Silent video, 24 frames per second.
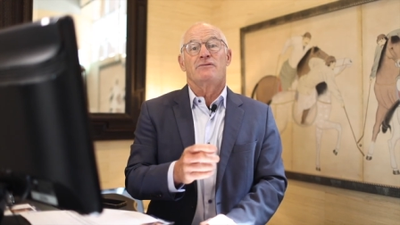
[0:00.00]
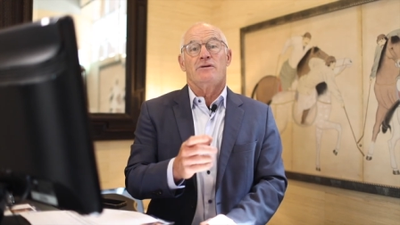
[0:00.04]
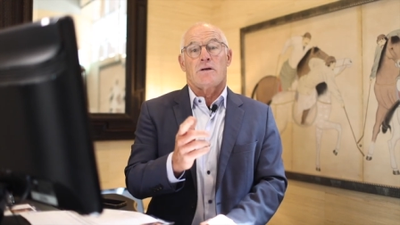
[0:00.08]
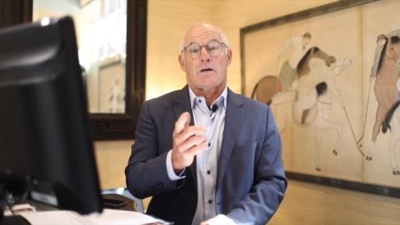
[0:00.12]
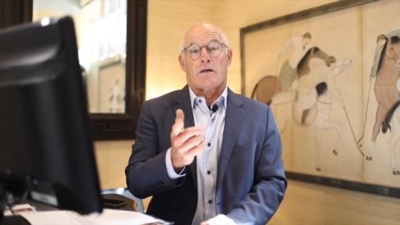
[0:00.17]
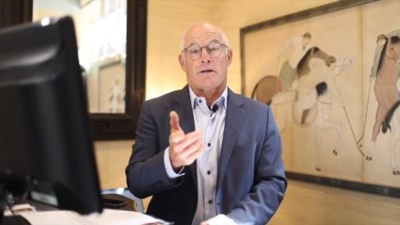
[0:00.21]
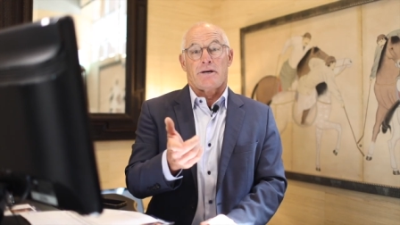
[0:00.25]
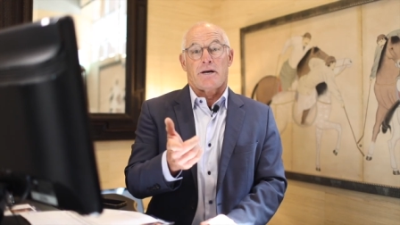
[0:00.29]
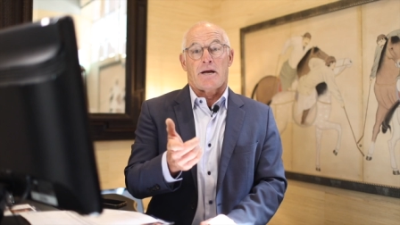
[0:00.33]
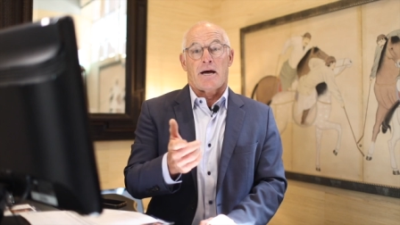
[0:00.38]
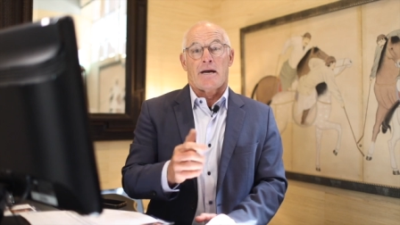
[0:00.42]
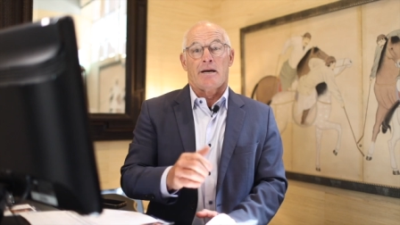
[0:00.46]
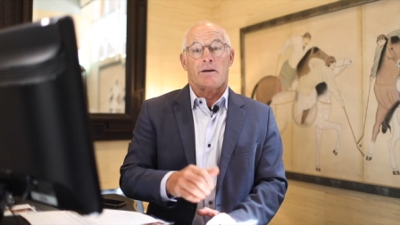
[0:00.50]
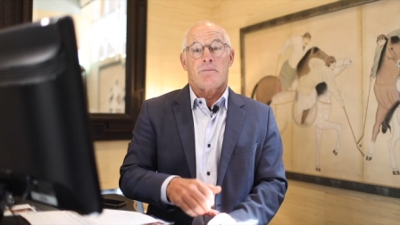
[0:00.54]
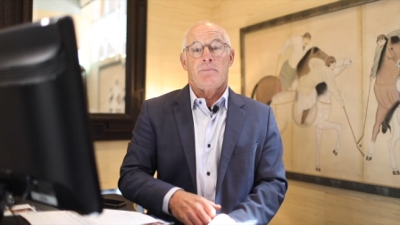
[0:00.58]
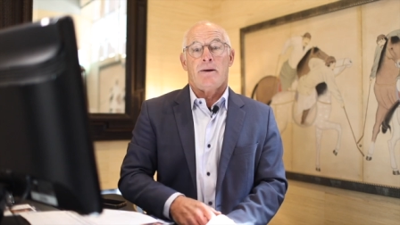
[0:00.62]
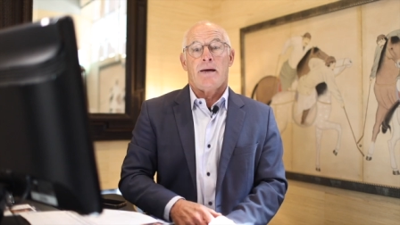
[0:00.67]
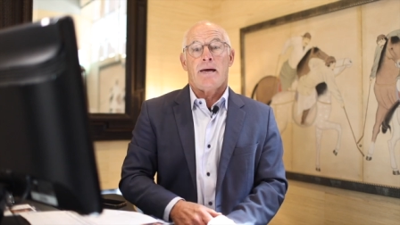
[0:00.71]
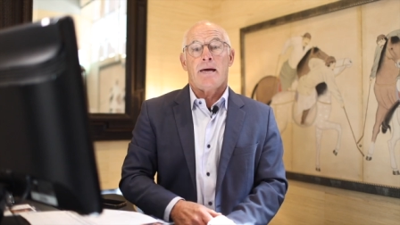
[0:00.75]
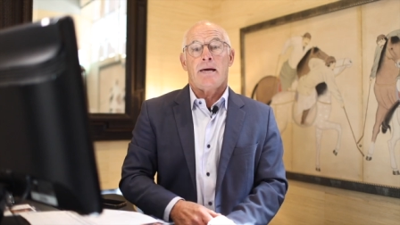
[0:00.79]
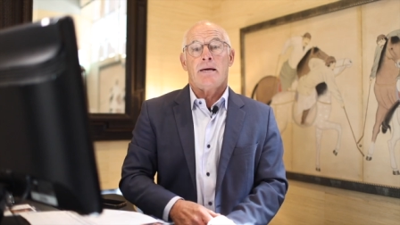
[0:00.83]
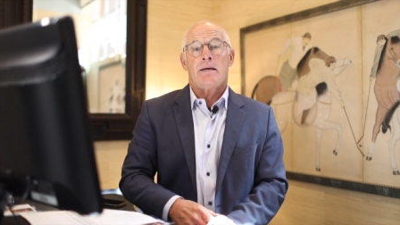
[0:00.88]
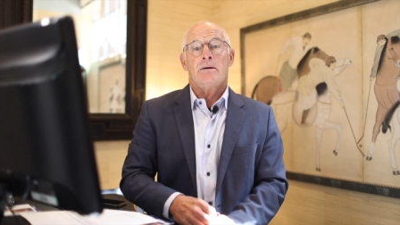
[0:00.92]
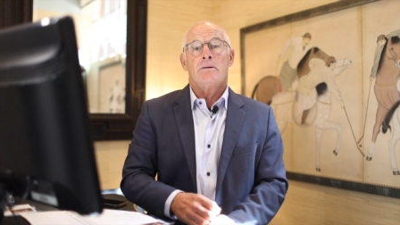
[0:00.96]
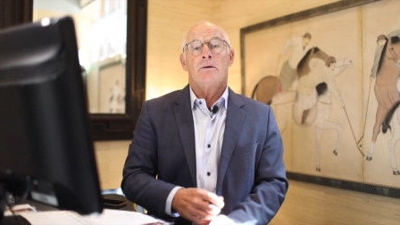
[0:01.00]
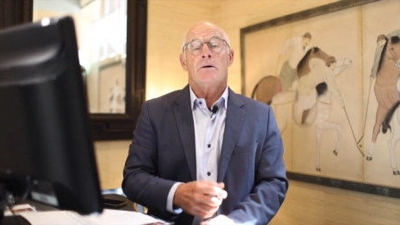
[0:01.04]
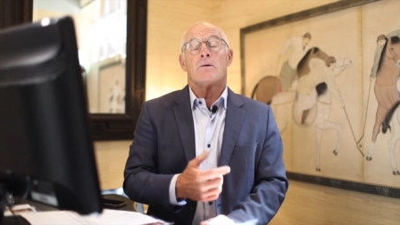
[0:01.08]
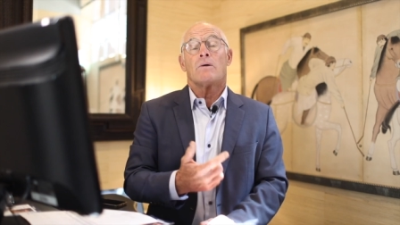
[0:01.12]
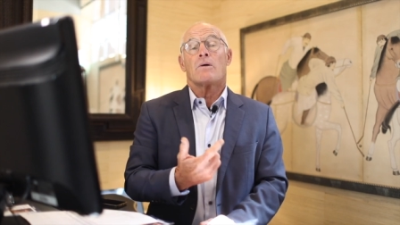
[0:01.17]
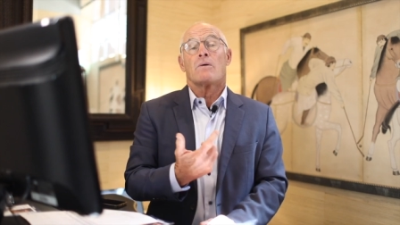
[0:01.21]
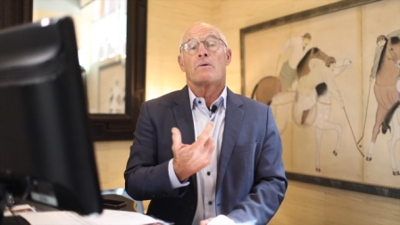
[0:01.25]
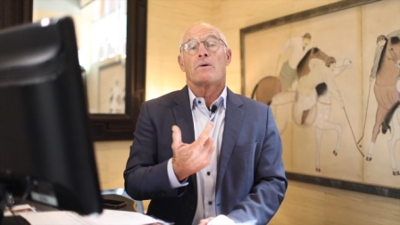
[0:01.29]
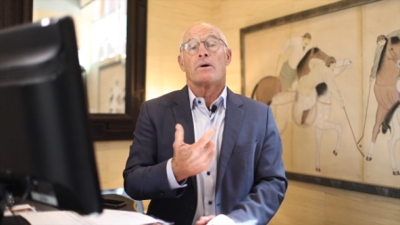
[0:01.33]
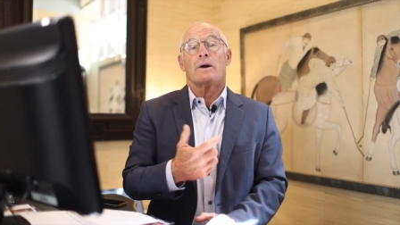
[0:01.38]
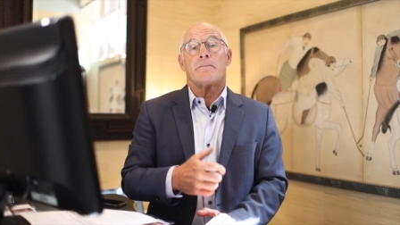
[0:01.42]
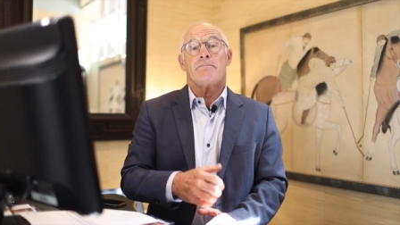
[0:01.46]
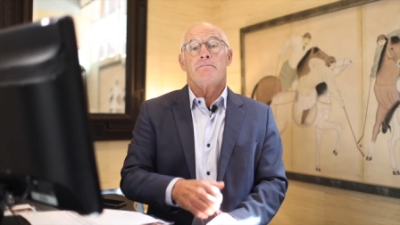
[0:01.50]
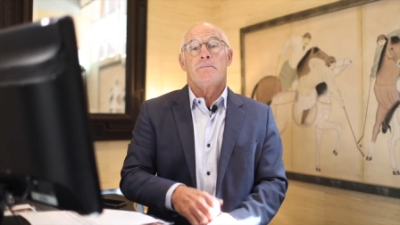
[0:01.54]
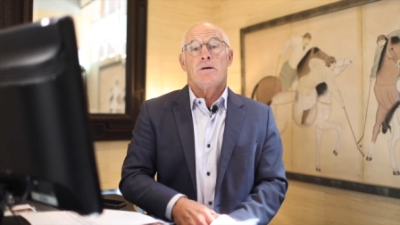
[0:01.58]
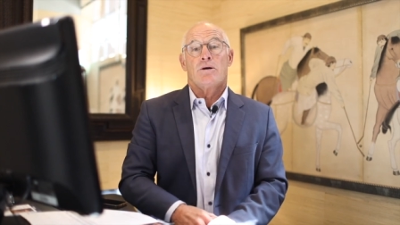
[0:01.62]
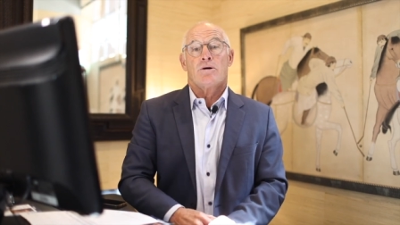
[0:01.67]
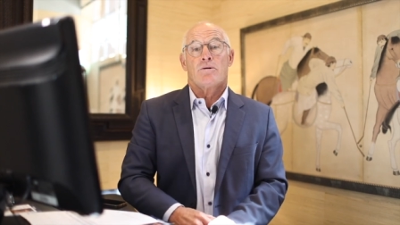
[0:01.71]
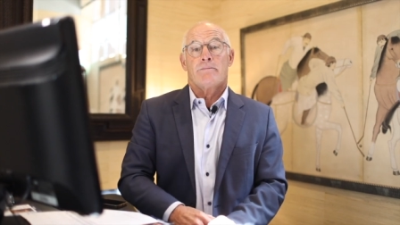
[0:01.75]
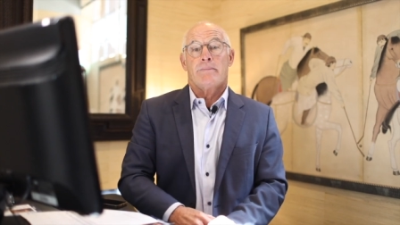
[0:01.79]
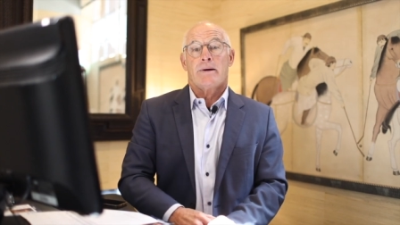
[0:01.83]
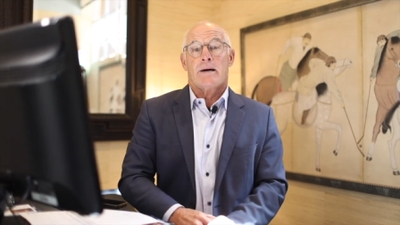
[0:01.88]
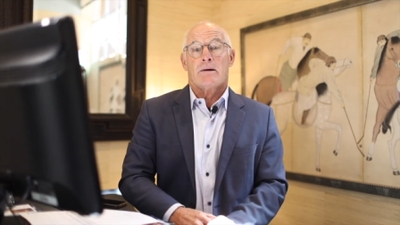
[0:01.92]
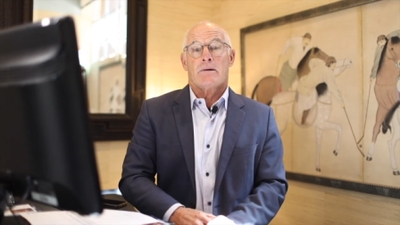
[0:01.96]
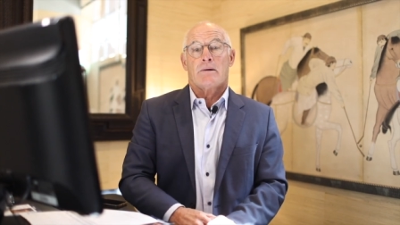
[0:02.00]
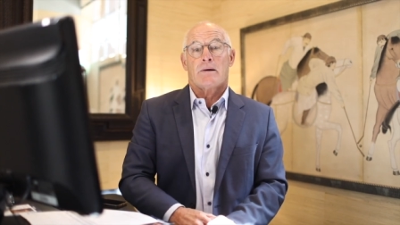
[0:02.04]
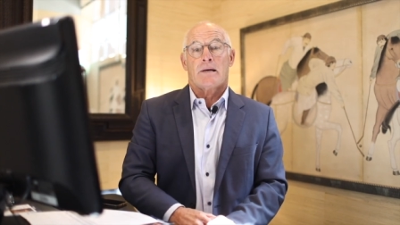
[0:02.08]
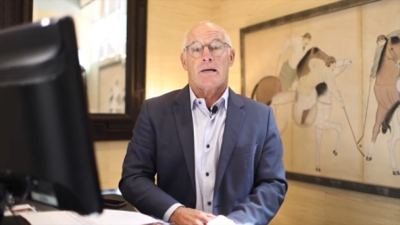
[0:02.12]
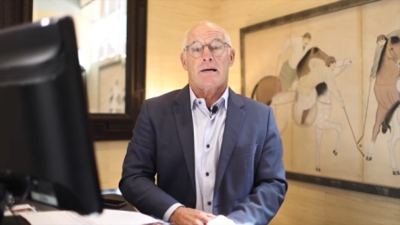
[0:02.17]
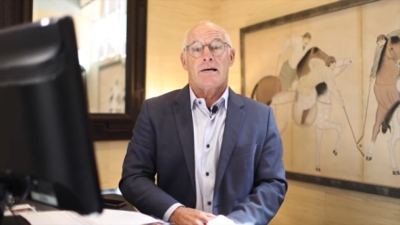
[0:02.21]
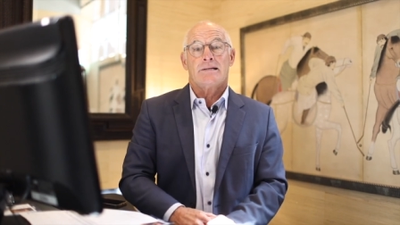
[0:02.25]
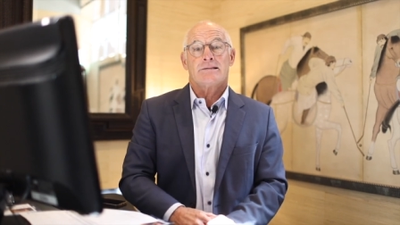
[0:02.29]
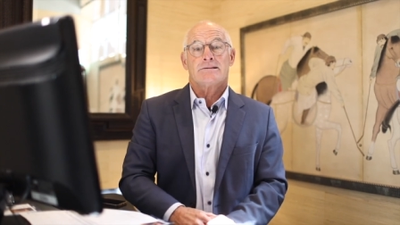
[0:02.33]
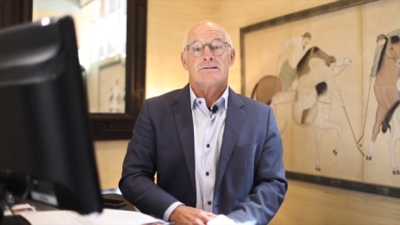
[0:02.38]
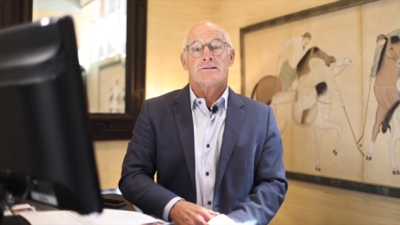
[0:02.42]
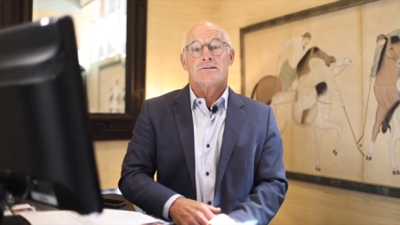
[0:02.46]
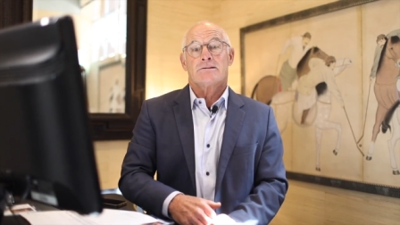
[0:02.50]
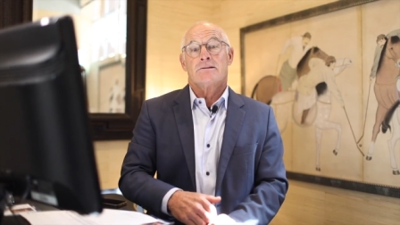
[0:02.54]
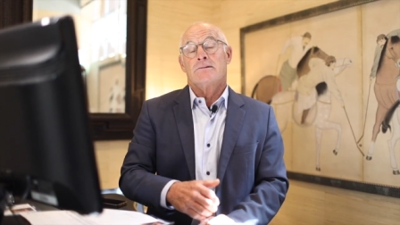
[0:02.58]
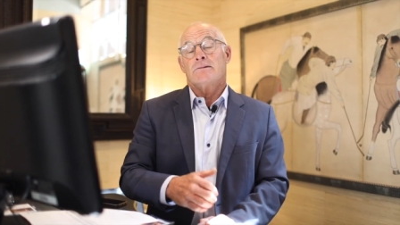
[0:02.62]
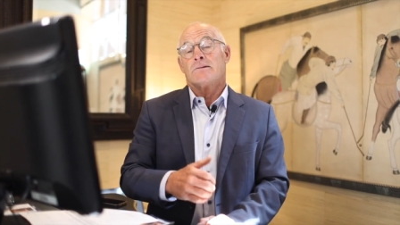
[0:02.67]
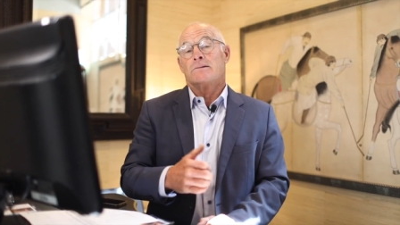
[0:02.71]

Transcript: in Lanada Bay or up near Merrill Est